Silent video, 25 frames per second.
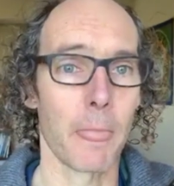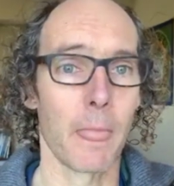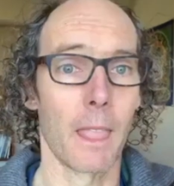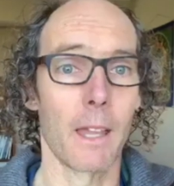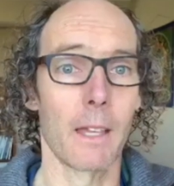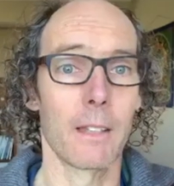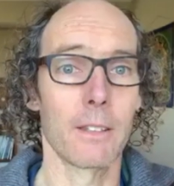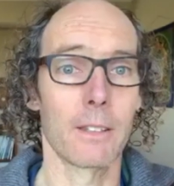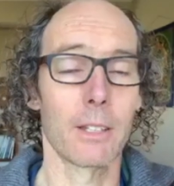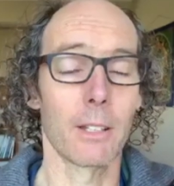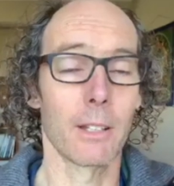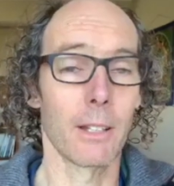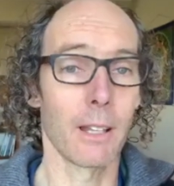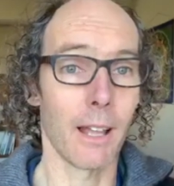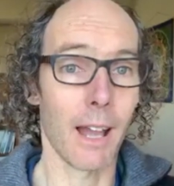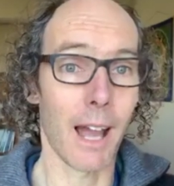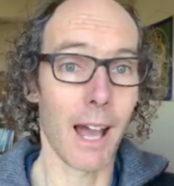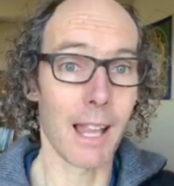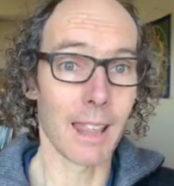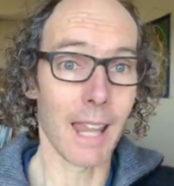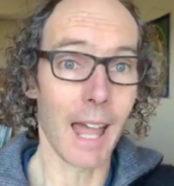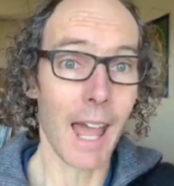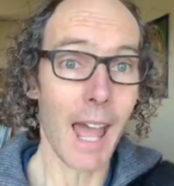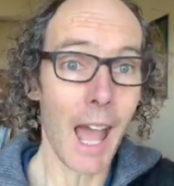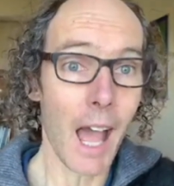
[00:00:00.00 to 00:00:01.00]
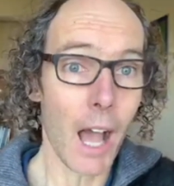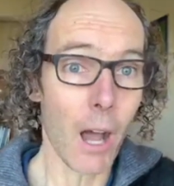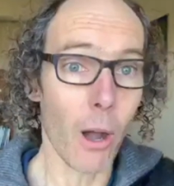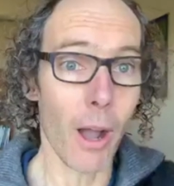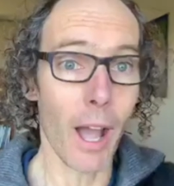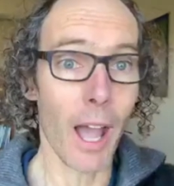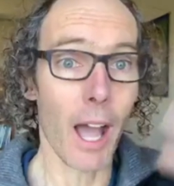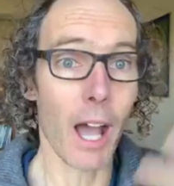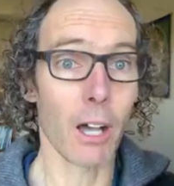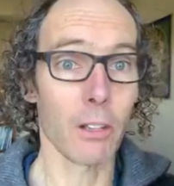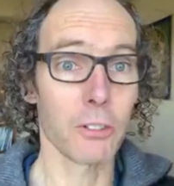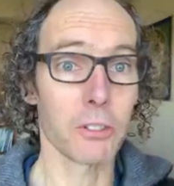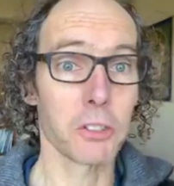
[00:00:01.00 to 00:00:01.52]
To allow
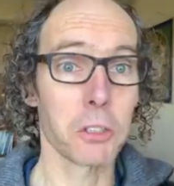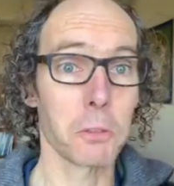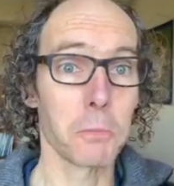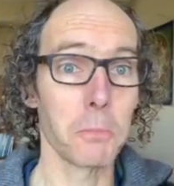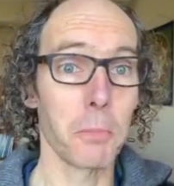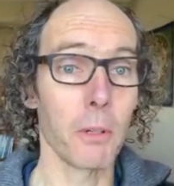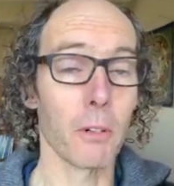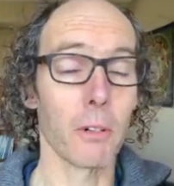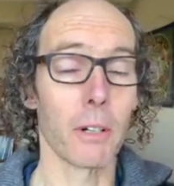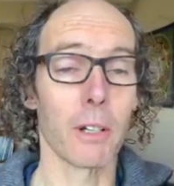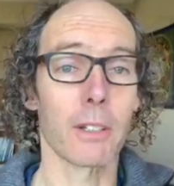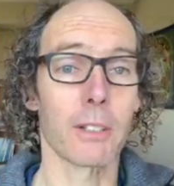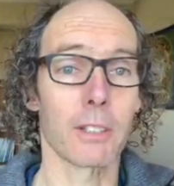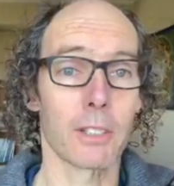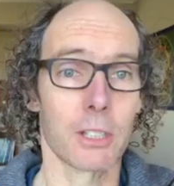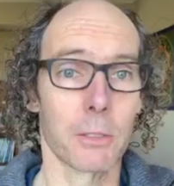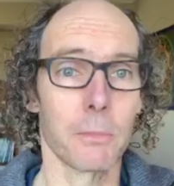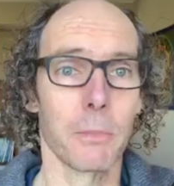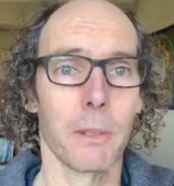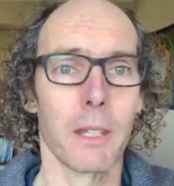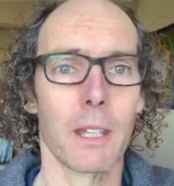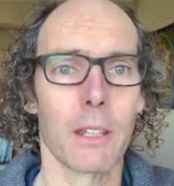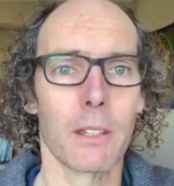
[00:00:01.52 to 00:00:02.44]
our spirit to speak